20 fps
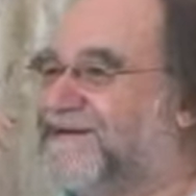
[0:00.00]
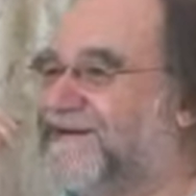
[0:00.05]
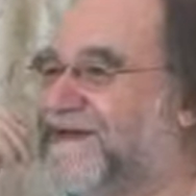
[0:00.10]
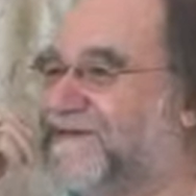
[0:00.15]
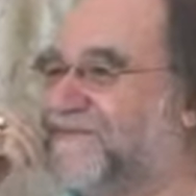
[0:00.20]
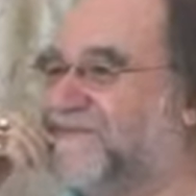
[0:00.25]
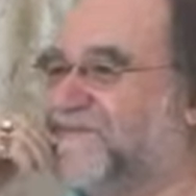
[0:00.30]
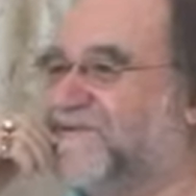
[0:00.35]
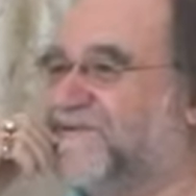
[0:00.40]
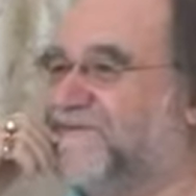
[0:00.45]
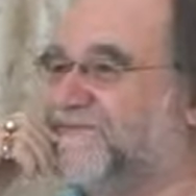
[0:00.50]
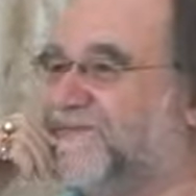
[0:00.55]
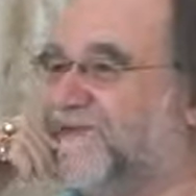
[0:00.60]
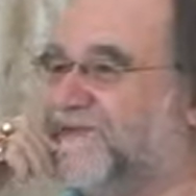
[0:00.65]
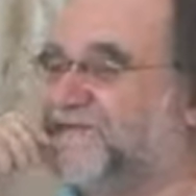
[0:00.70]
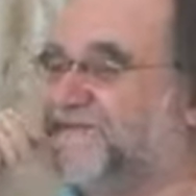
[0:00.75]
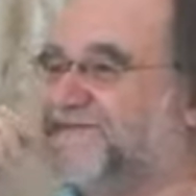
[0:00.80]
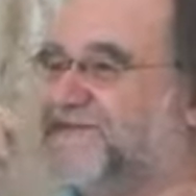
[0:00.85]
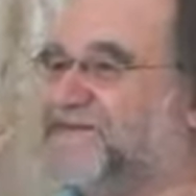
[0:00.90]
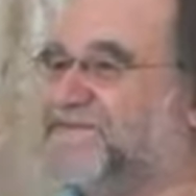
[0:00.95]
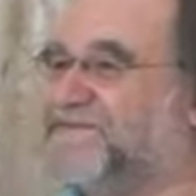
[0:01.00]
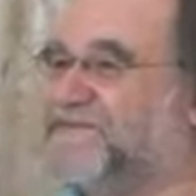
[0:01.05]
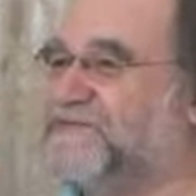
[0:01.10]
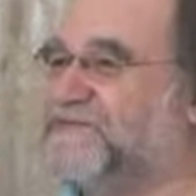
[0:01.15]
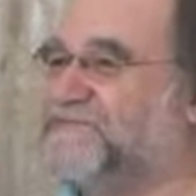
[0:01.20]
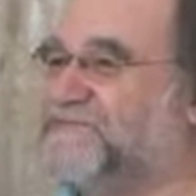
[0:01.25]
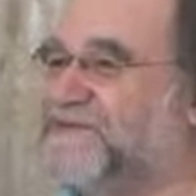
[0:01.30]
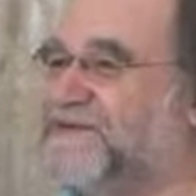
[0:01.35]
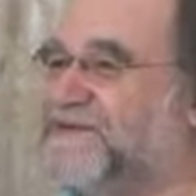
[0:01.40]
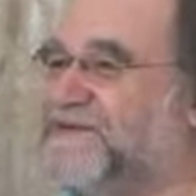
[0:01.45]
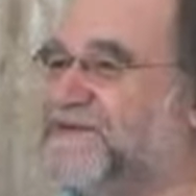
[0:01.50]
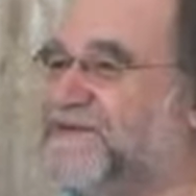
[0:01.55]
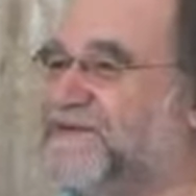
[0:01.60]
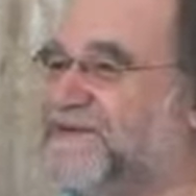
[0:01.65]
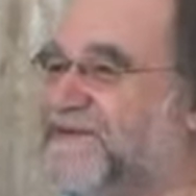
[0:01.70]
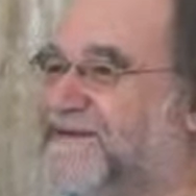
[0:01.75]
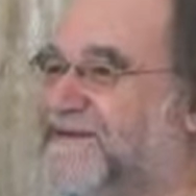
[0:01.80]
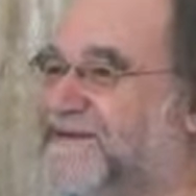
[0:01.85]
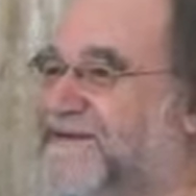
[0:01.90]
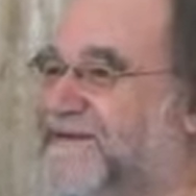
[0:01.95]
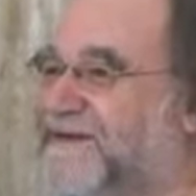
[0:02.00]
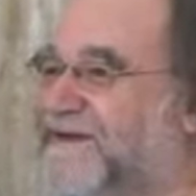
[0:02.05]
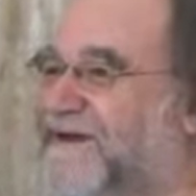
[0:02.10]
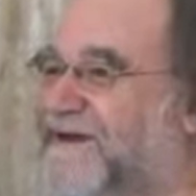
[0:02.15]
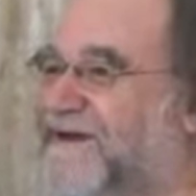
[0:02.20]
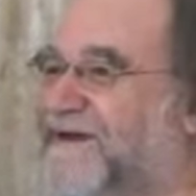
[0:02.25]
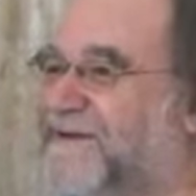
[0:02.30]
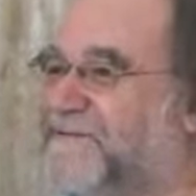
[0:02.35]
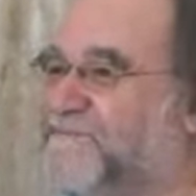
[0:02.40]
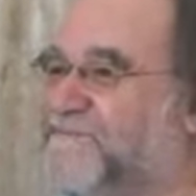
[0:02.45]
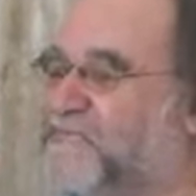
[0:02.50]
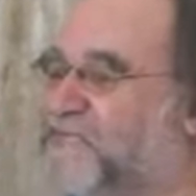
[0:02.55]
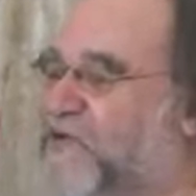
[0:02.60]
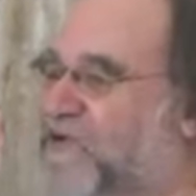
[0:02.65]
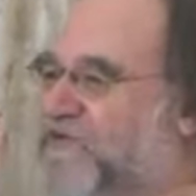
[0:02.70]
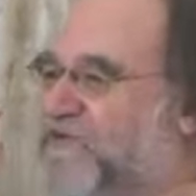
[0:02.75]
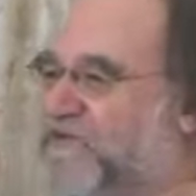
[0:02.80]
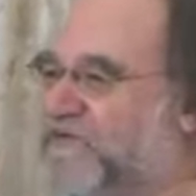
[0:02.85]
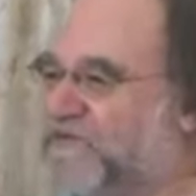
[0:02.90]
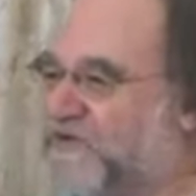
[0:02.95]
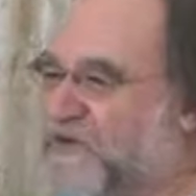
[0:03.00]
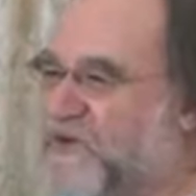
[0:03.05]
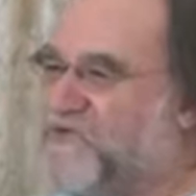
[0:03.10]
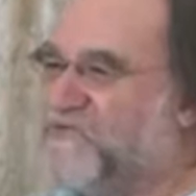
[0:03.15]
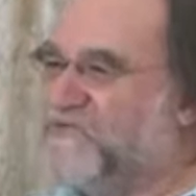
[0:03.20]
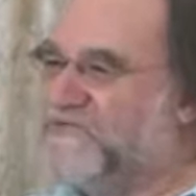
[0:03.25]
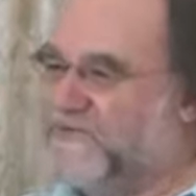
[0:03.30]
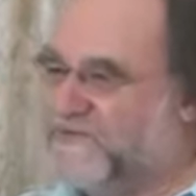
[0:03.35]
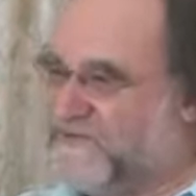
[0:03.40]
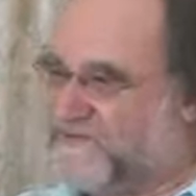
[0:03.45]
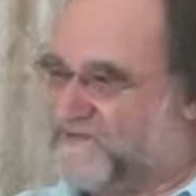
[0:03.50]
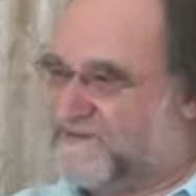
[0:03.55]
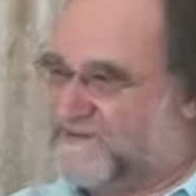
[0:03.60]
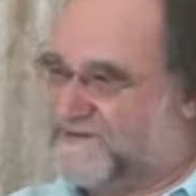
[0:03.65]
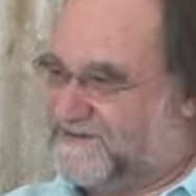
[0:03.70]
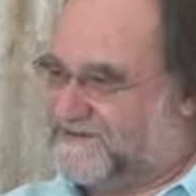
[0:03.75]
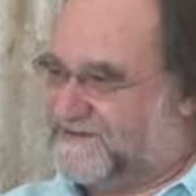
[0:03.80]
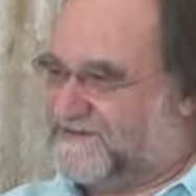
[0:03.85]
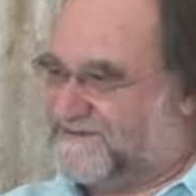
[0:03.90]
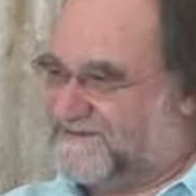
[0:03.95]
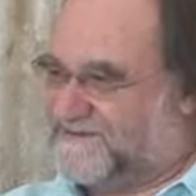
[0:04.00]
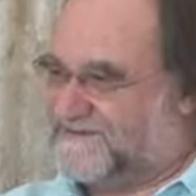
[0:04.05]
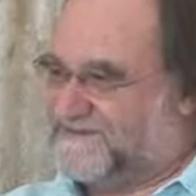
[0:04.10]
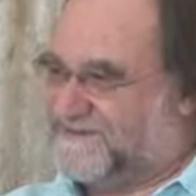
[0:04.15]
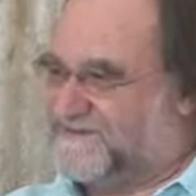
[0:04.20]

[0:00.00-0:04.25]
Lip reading: and that they seem to be not so serious.